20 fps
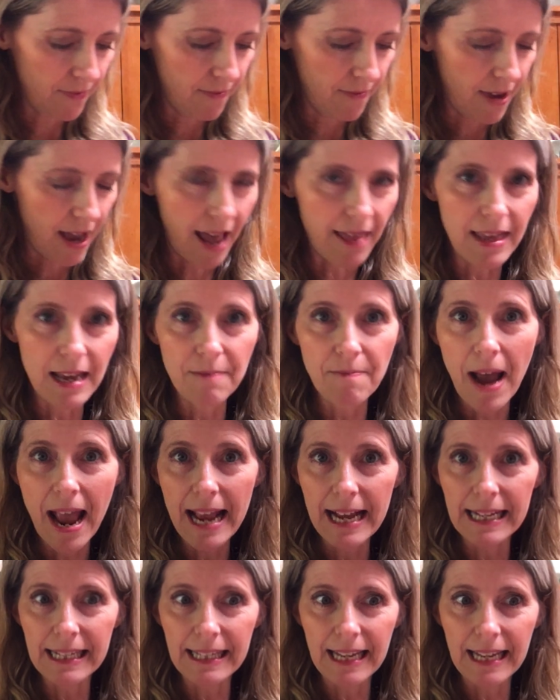And then my
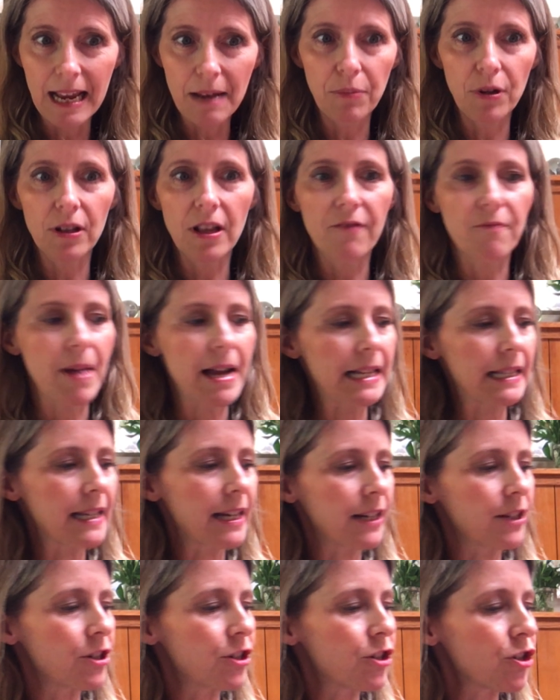example of my
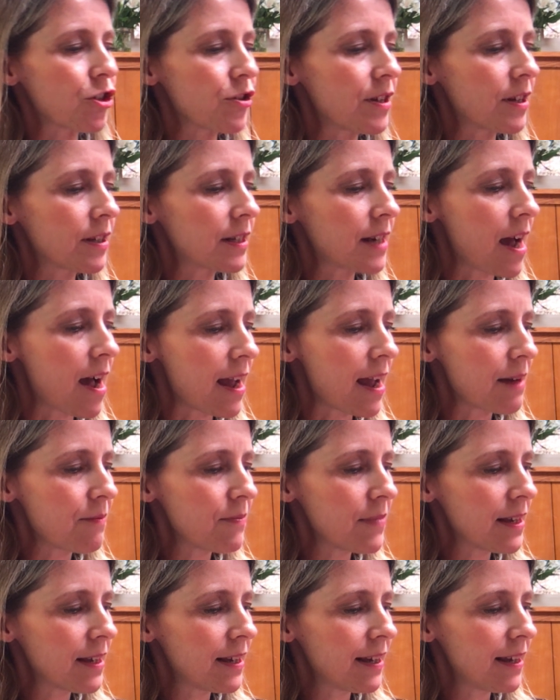signature this time
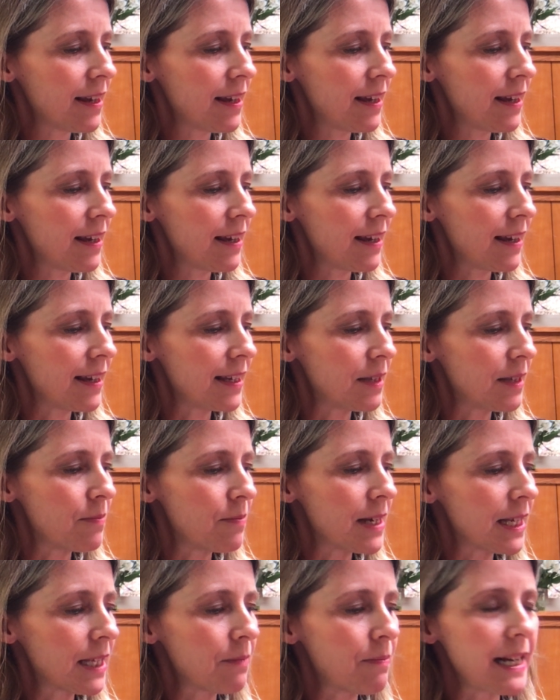is
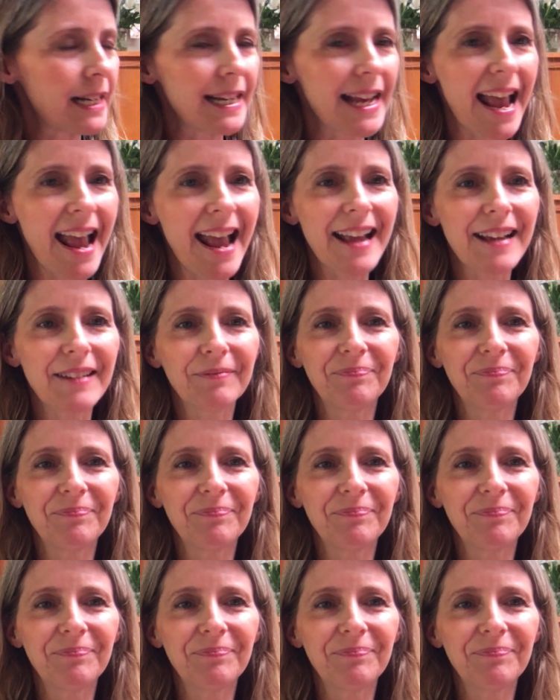Miss Minier.